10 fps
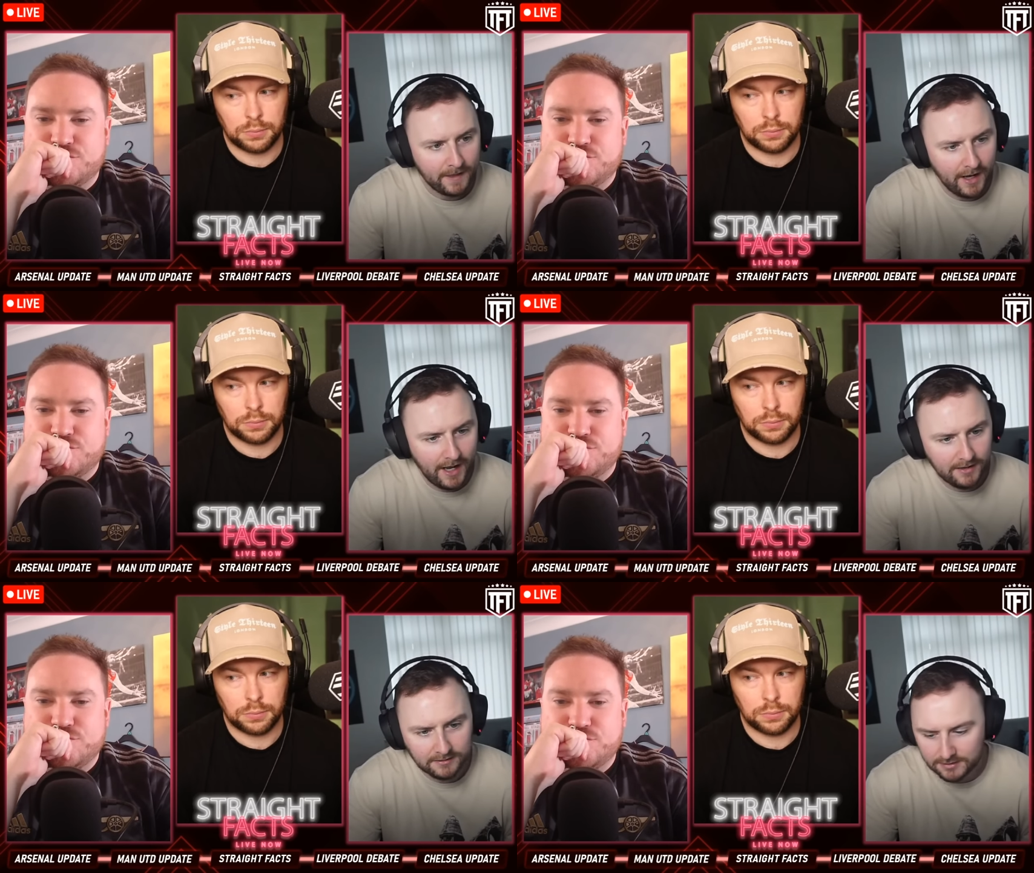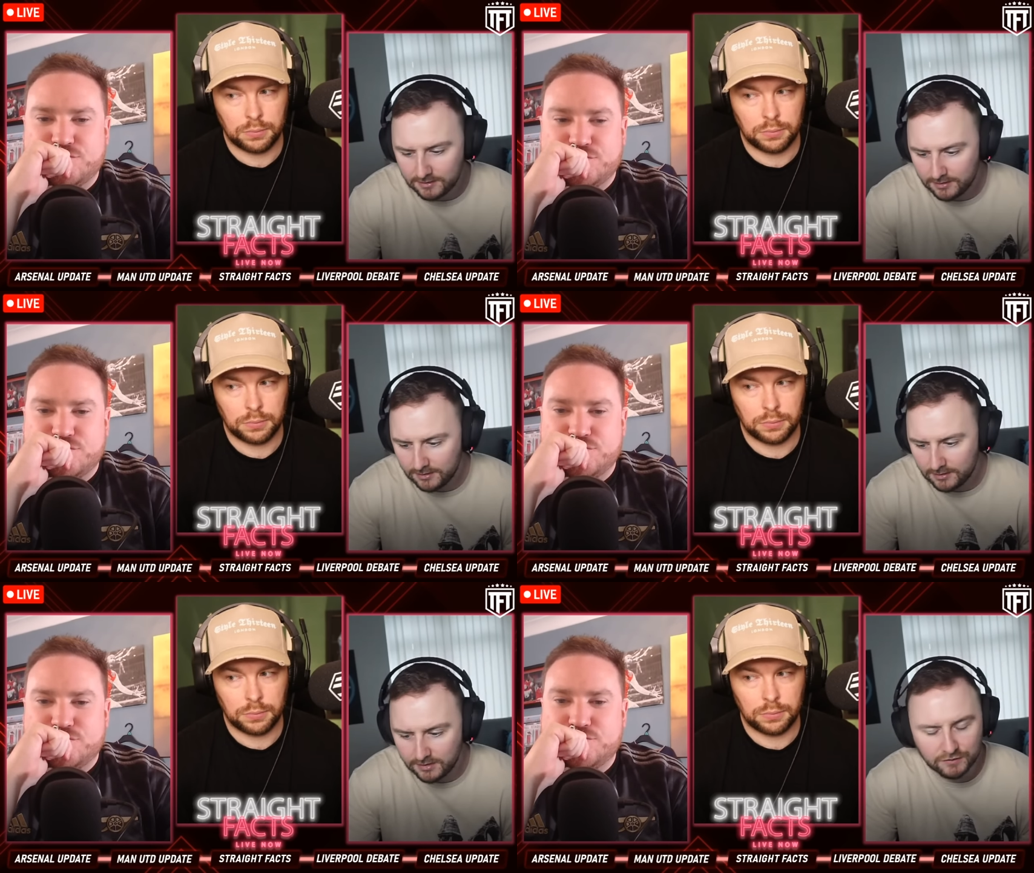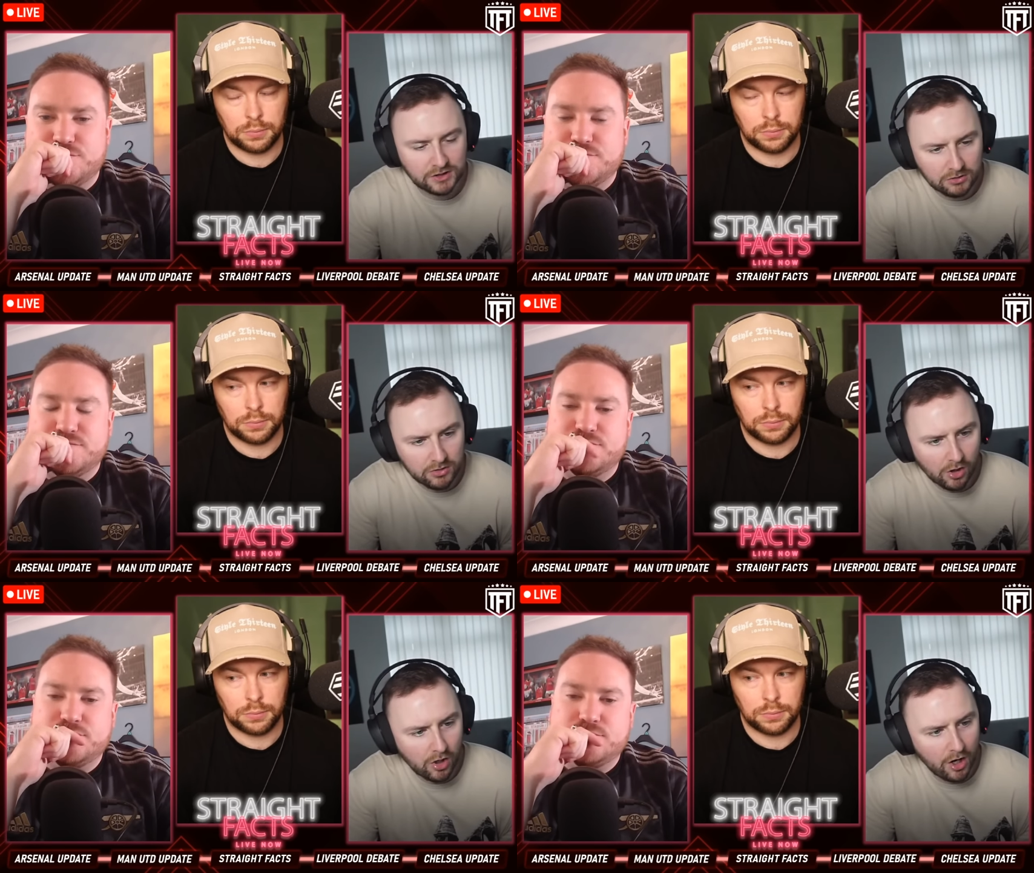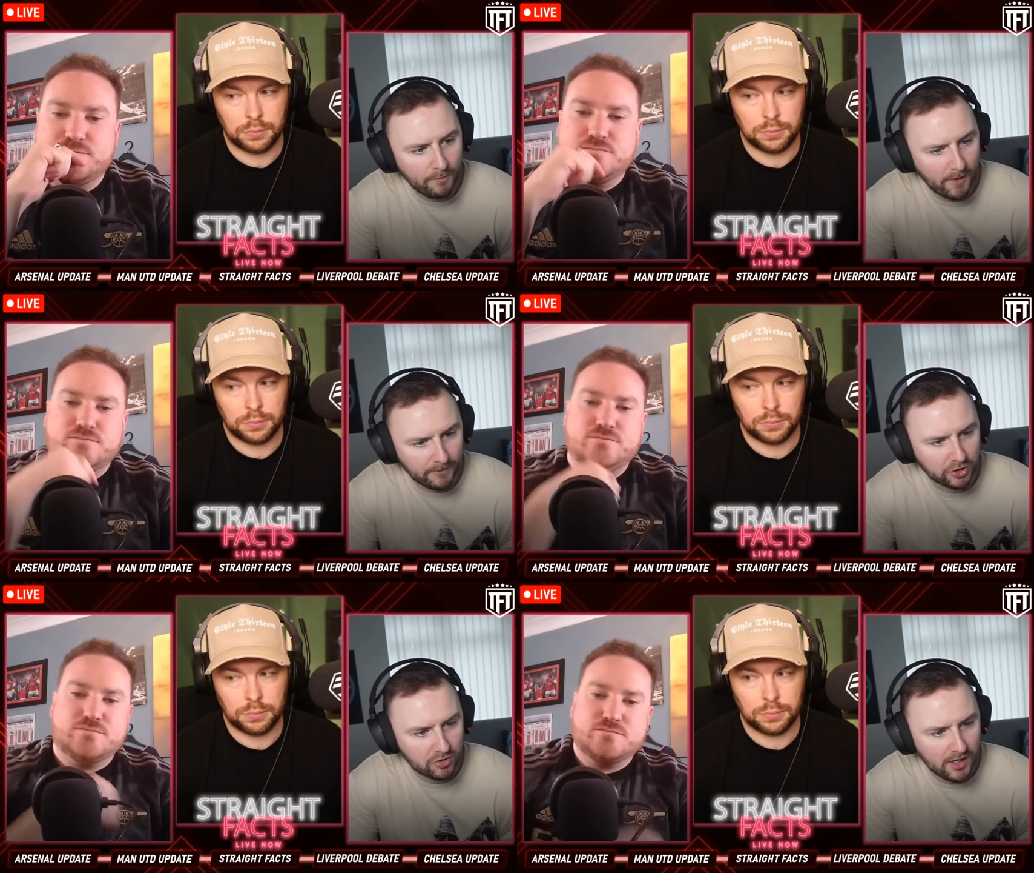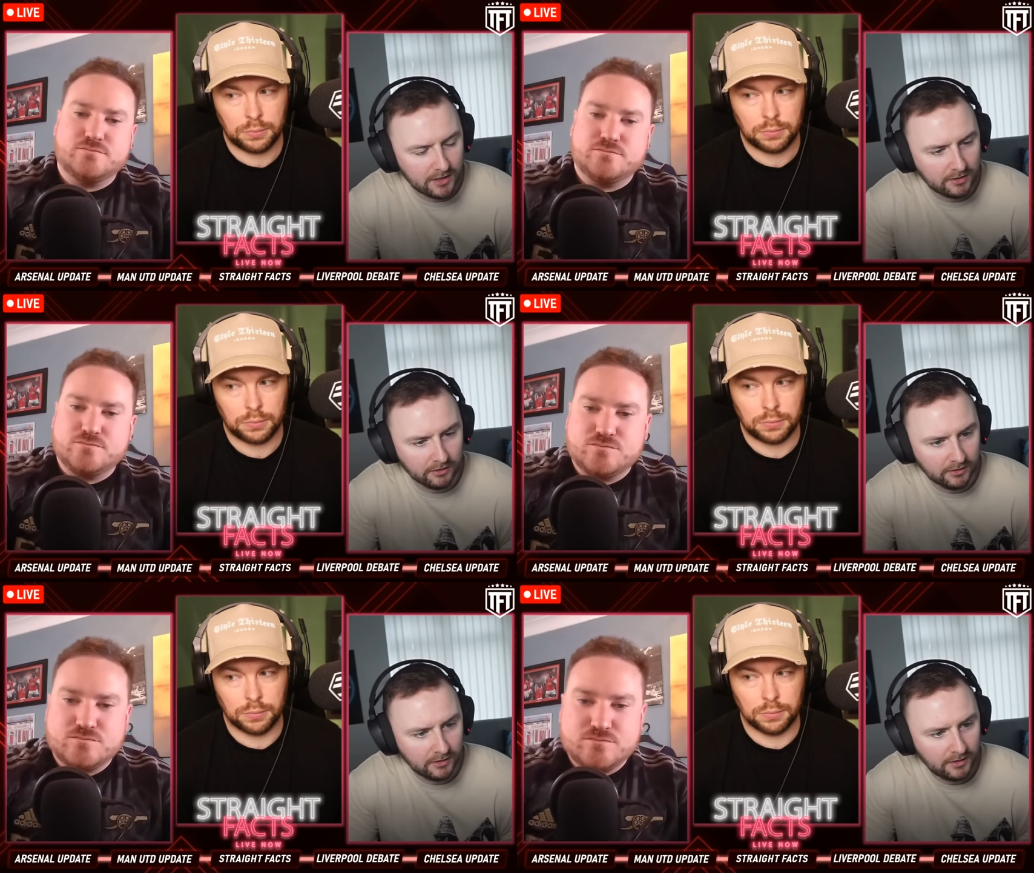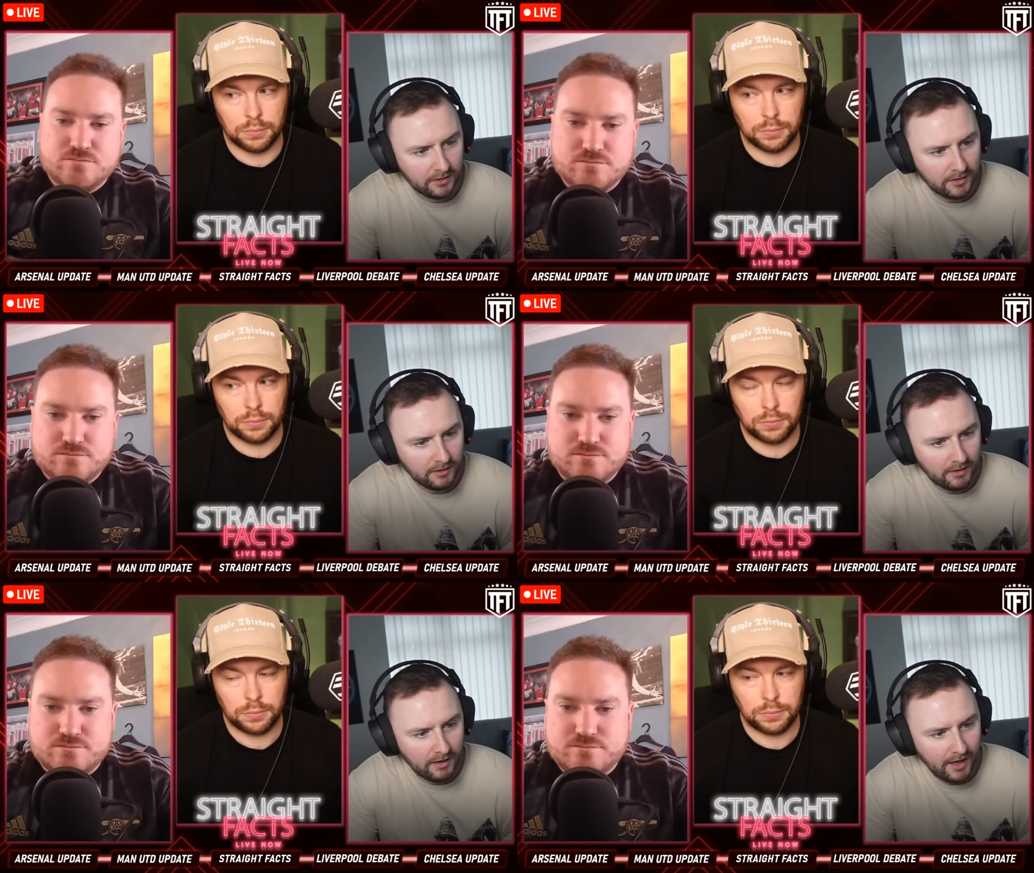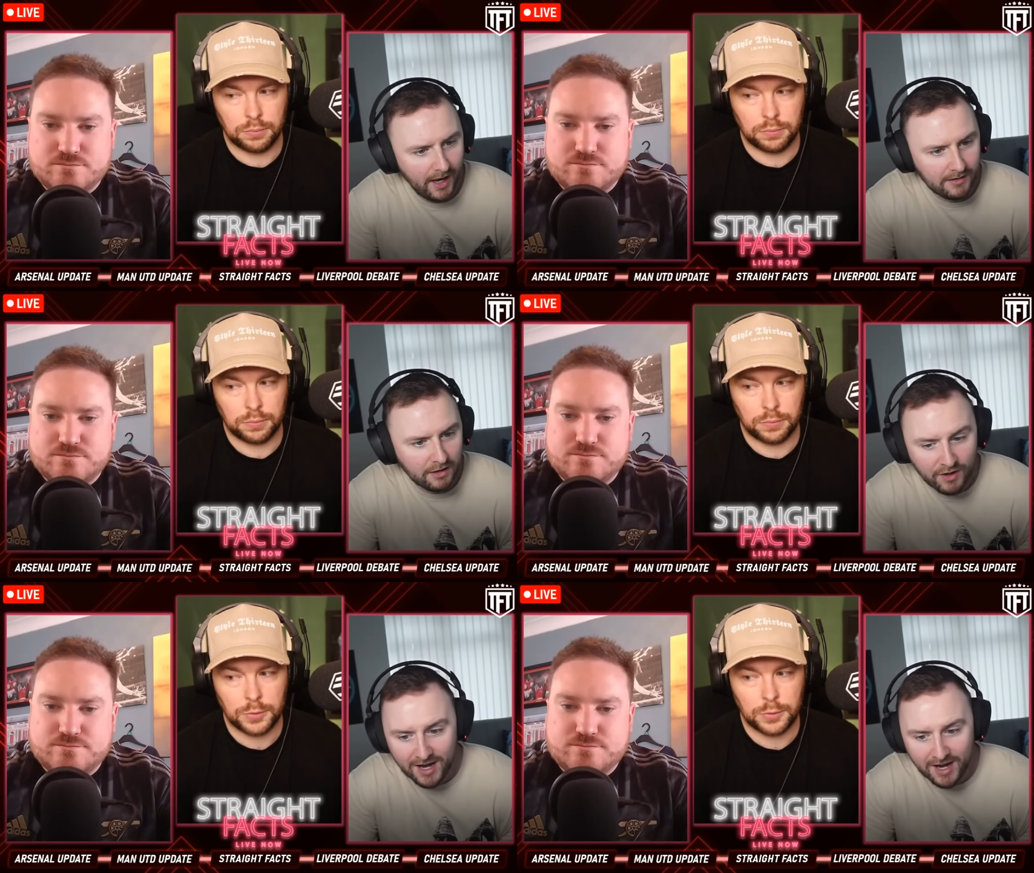Speaker 1: and they've still not got a proper striker. Mm. And they